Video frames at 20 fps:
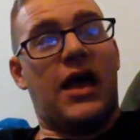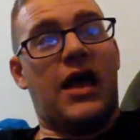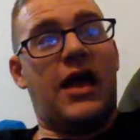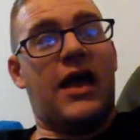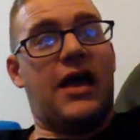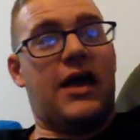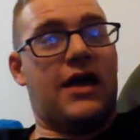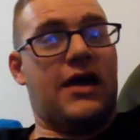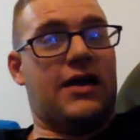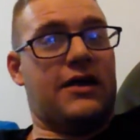
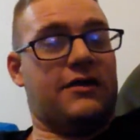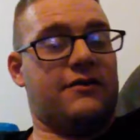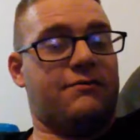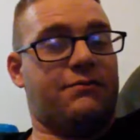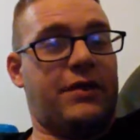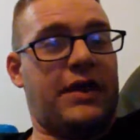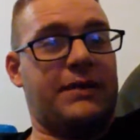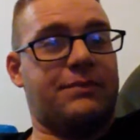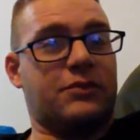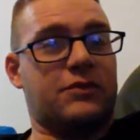and
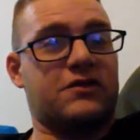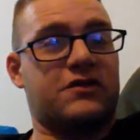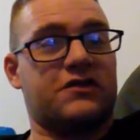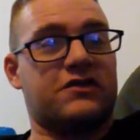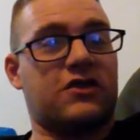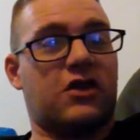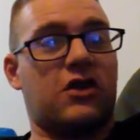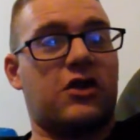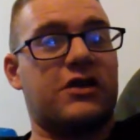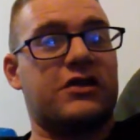people
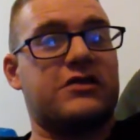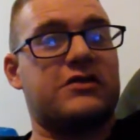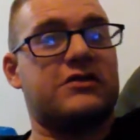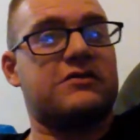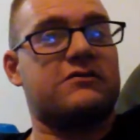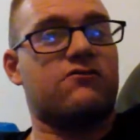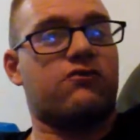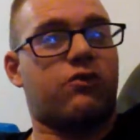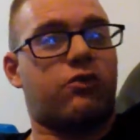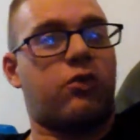started
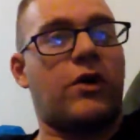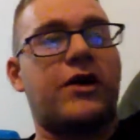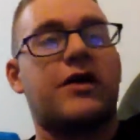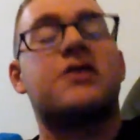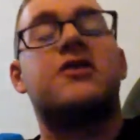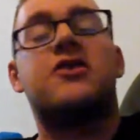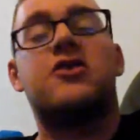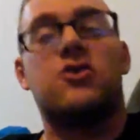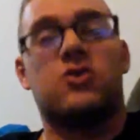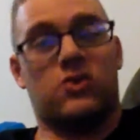
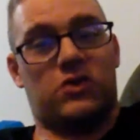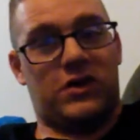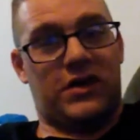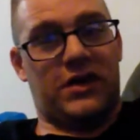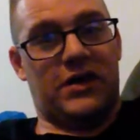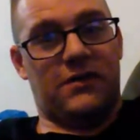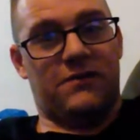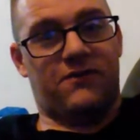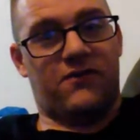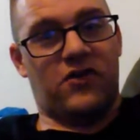ridiculing
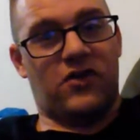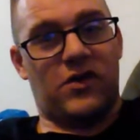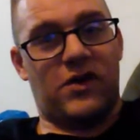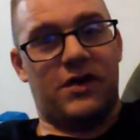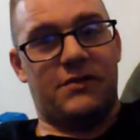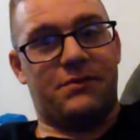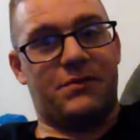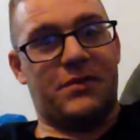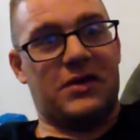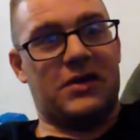him for
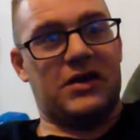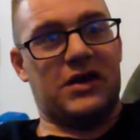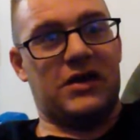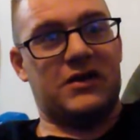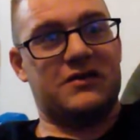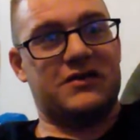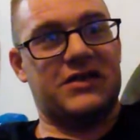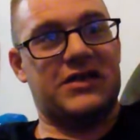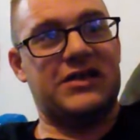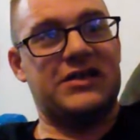it
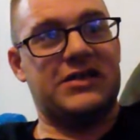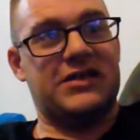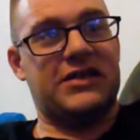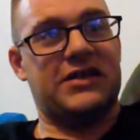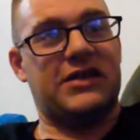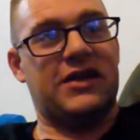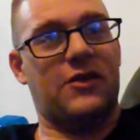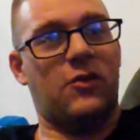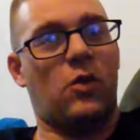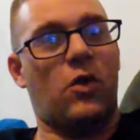because he
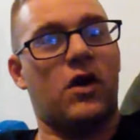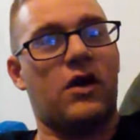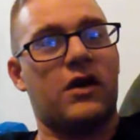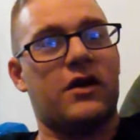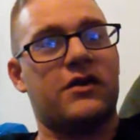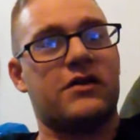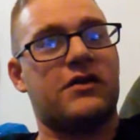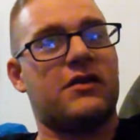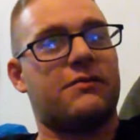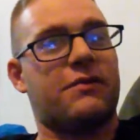he
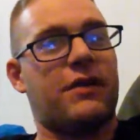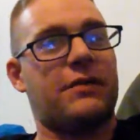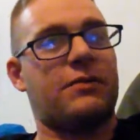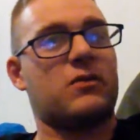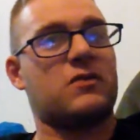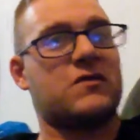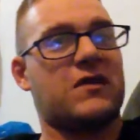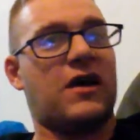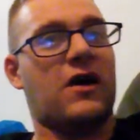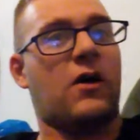wanted
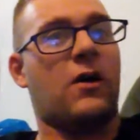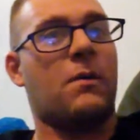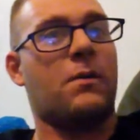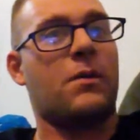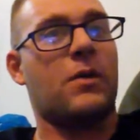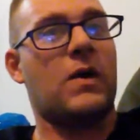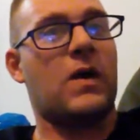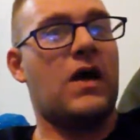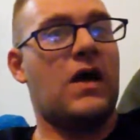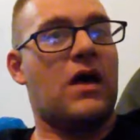people's
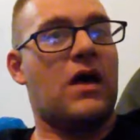help